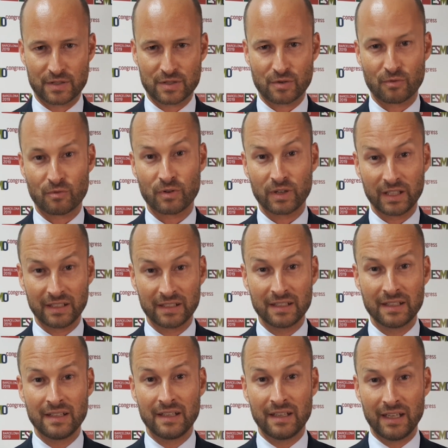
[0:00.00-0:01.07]
So really
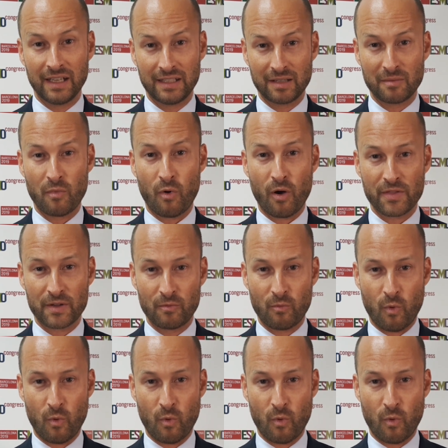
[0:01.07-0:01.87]
hitting more than